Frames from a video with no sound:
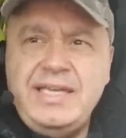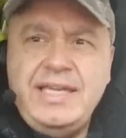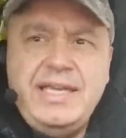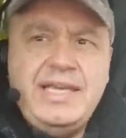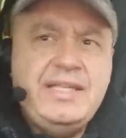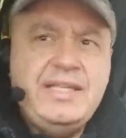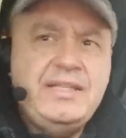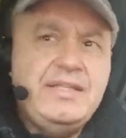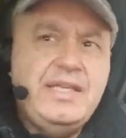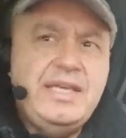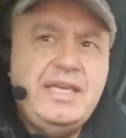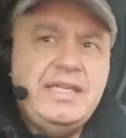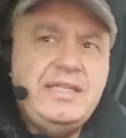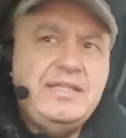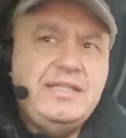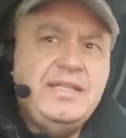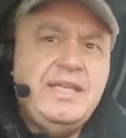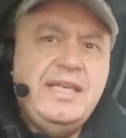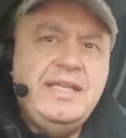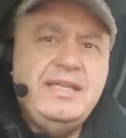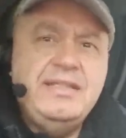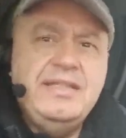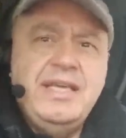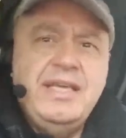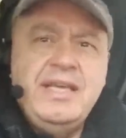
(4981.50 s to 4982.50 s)

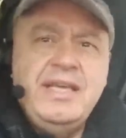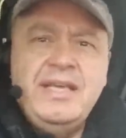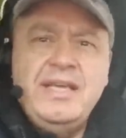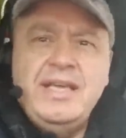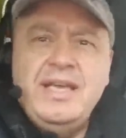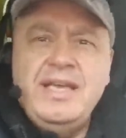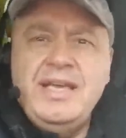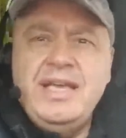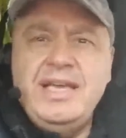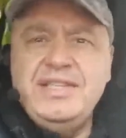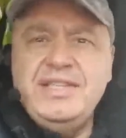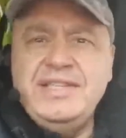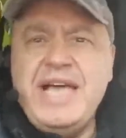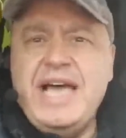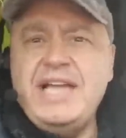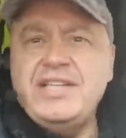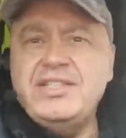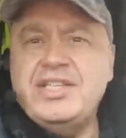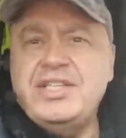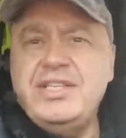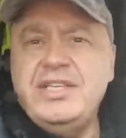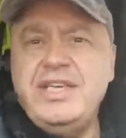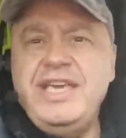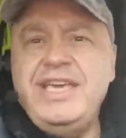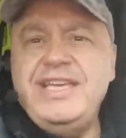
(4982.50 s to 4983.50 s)
and not.
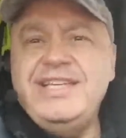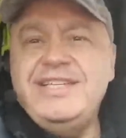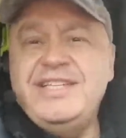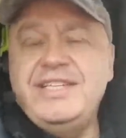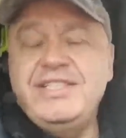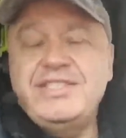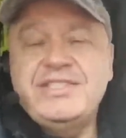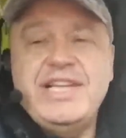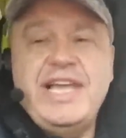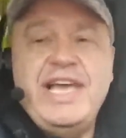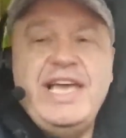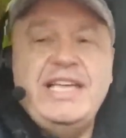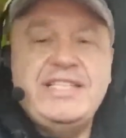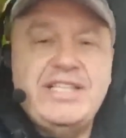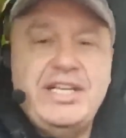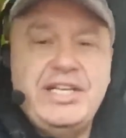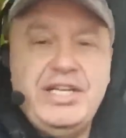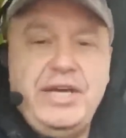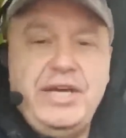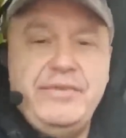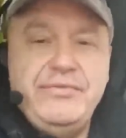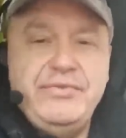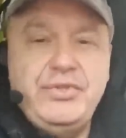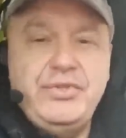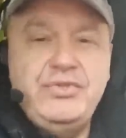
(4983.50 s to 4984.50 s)
Hey, Liz Laz, I
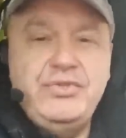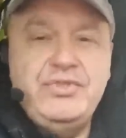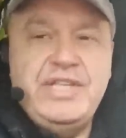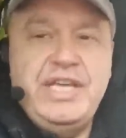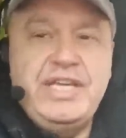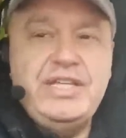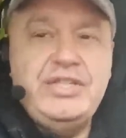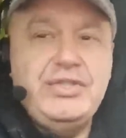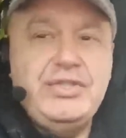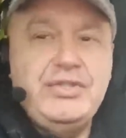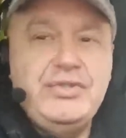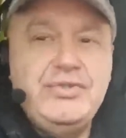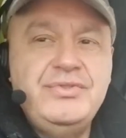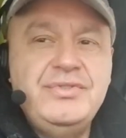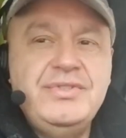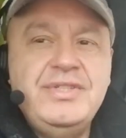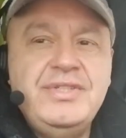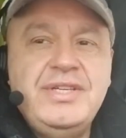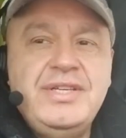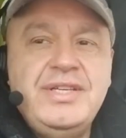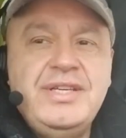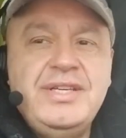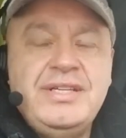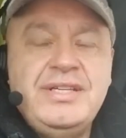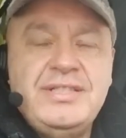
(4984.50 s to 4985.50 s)
love you. Thank you.
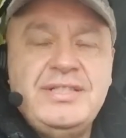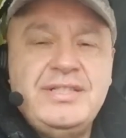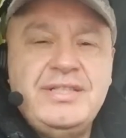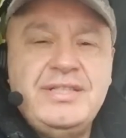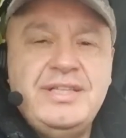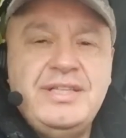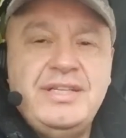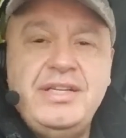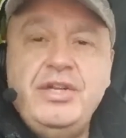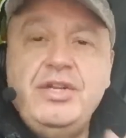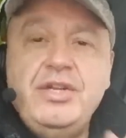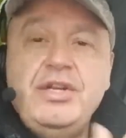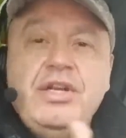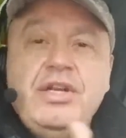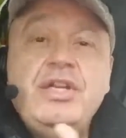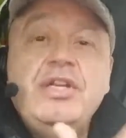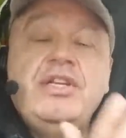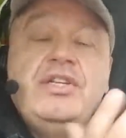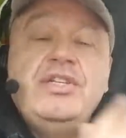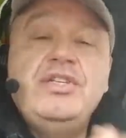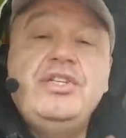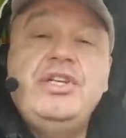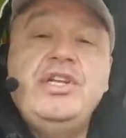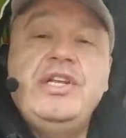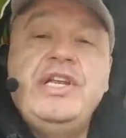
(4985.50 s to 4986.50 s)

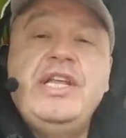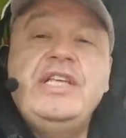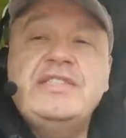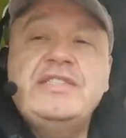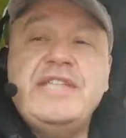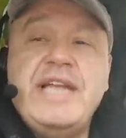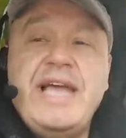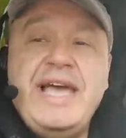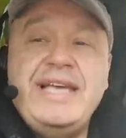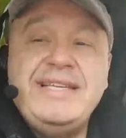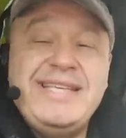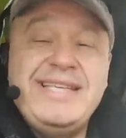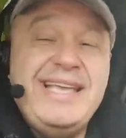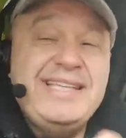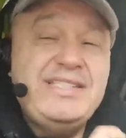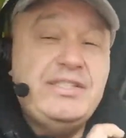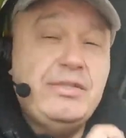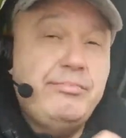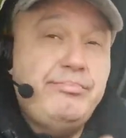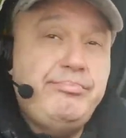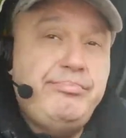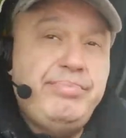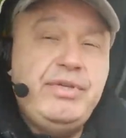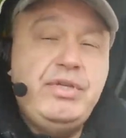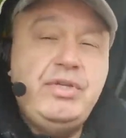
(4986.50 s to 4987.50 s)
Liz Laz has a
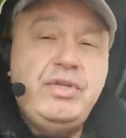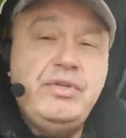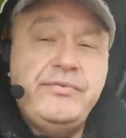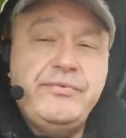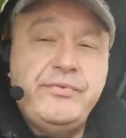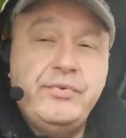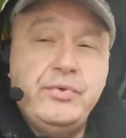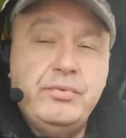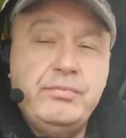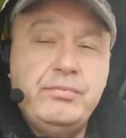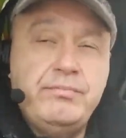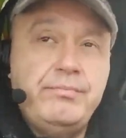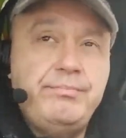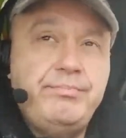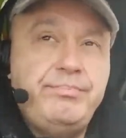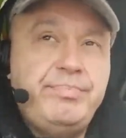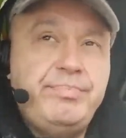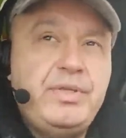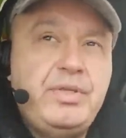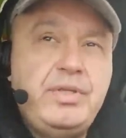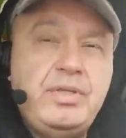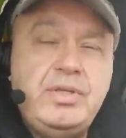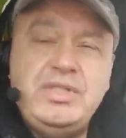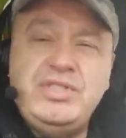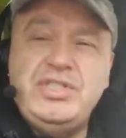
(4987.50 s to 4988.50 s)
beautiful.
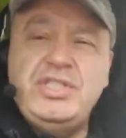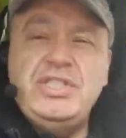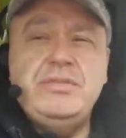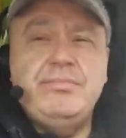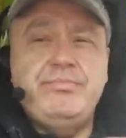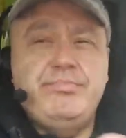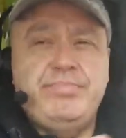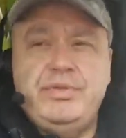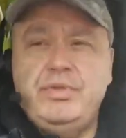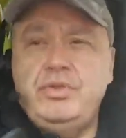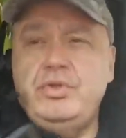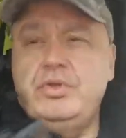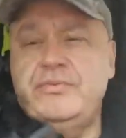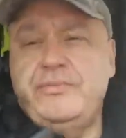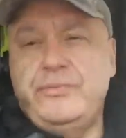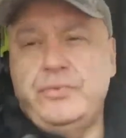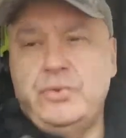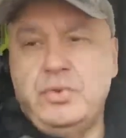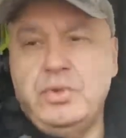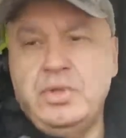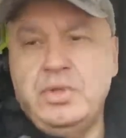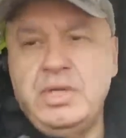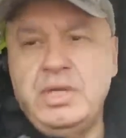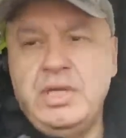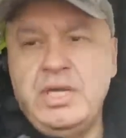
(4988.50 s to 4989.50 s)
She's
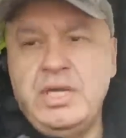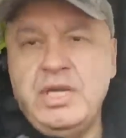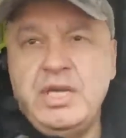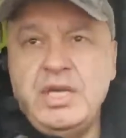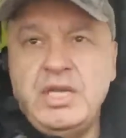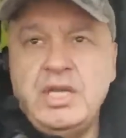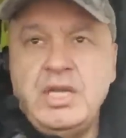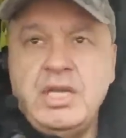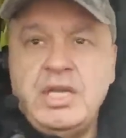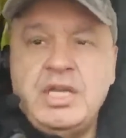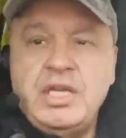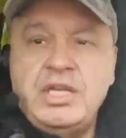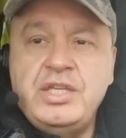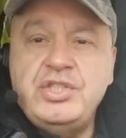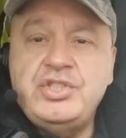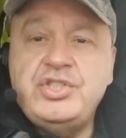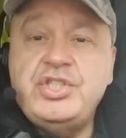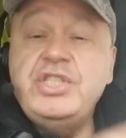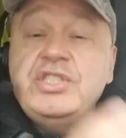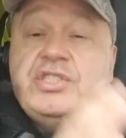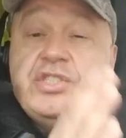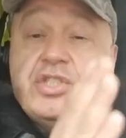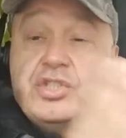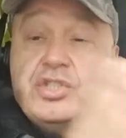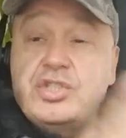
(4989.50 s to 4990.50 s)
beautiful.
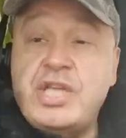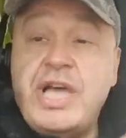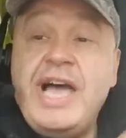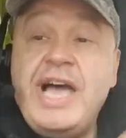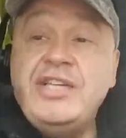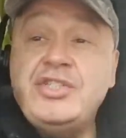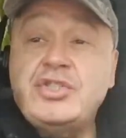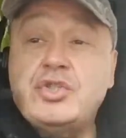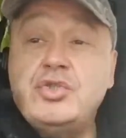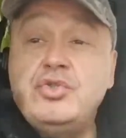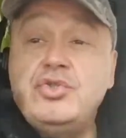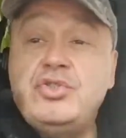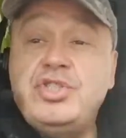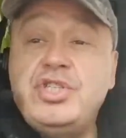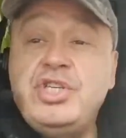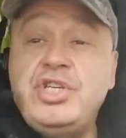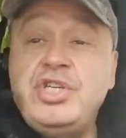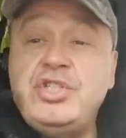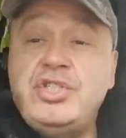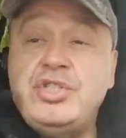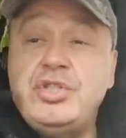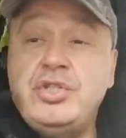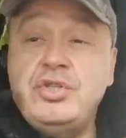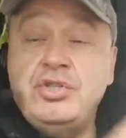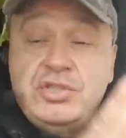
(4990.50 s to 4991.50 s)
She's a high school
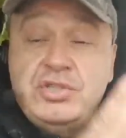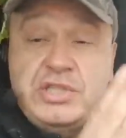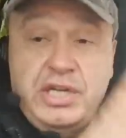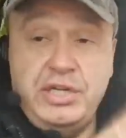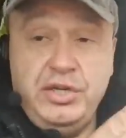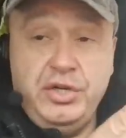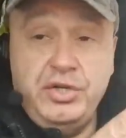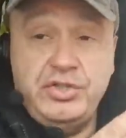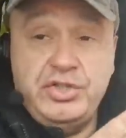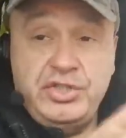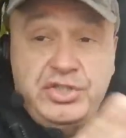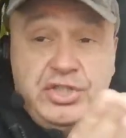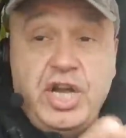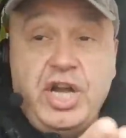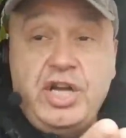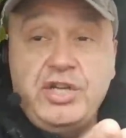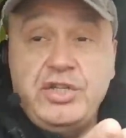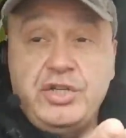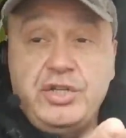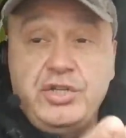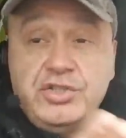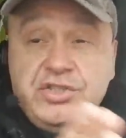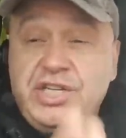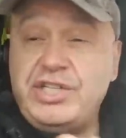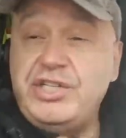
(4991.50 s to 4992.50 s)
teacher that looks
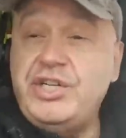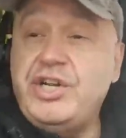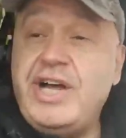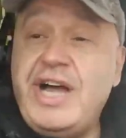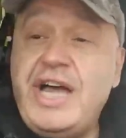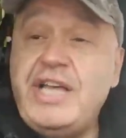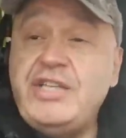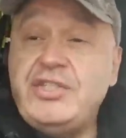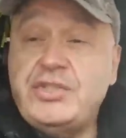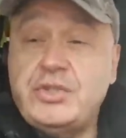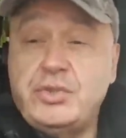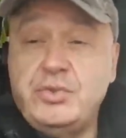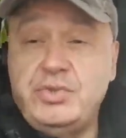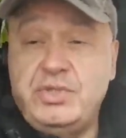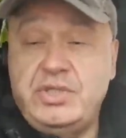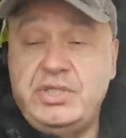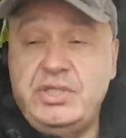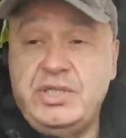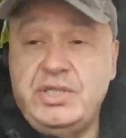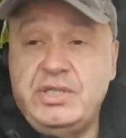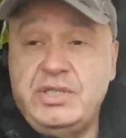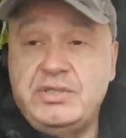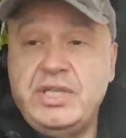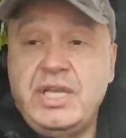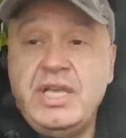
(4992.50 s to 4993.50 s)
younger than the high school
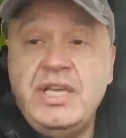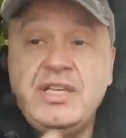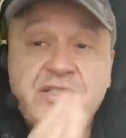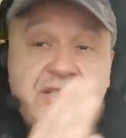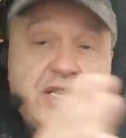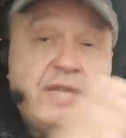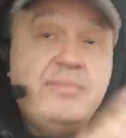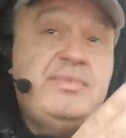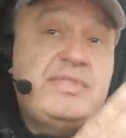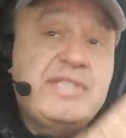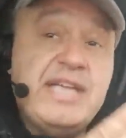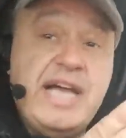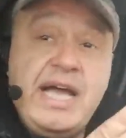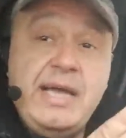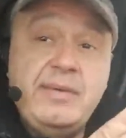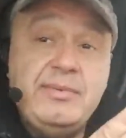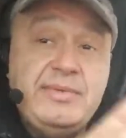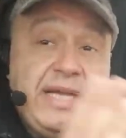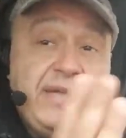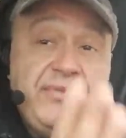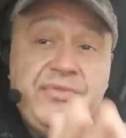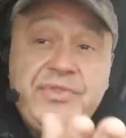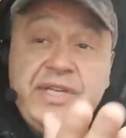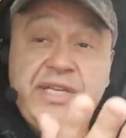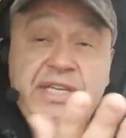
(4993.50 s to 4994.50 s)
kids. Sometimes
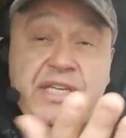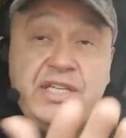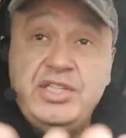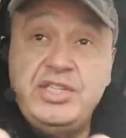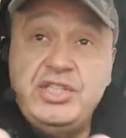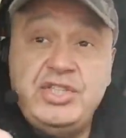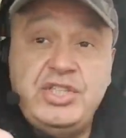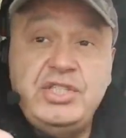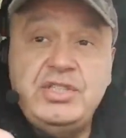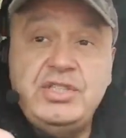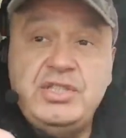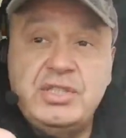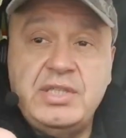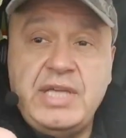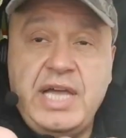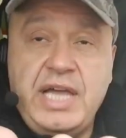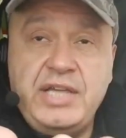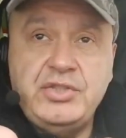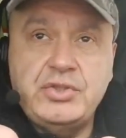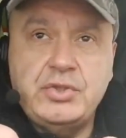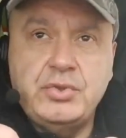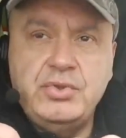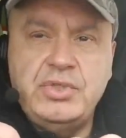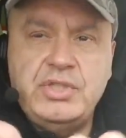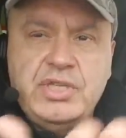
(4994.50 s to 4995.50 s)
I'm thinking that she's a high
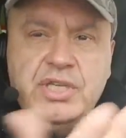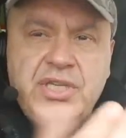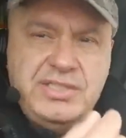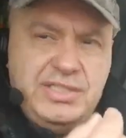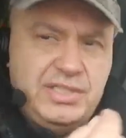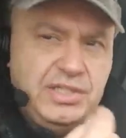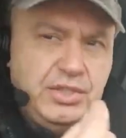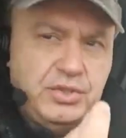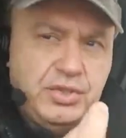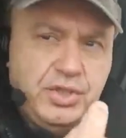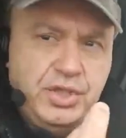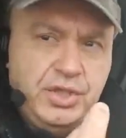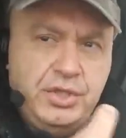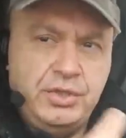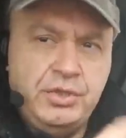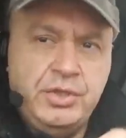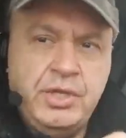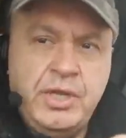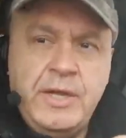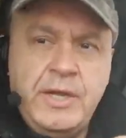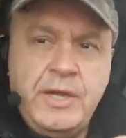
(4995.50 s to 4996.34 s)
school kid and it's her,